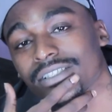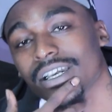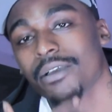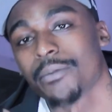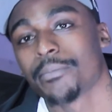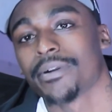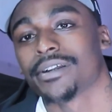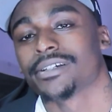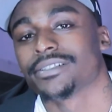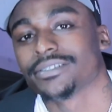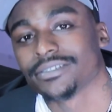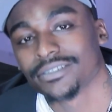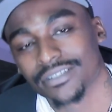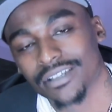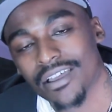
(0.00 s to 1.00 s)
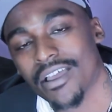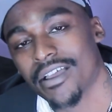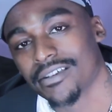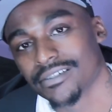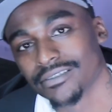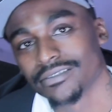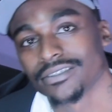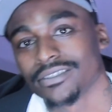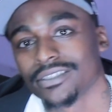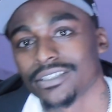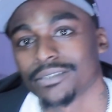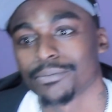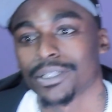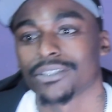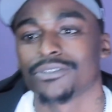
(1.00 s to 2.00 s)
But yeah,
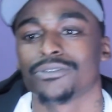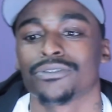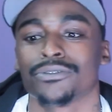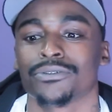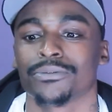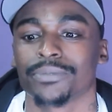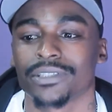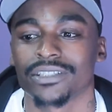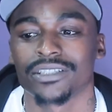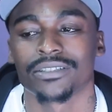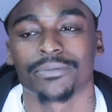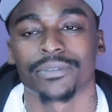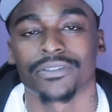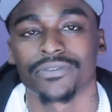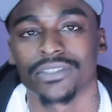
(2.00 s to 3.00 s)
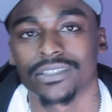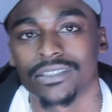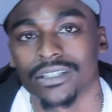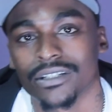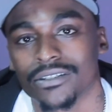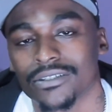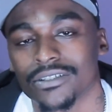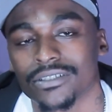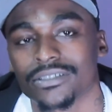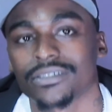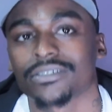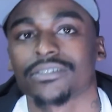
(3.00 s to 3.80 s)
my YouTube is GMF D-Town also.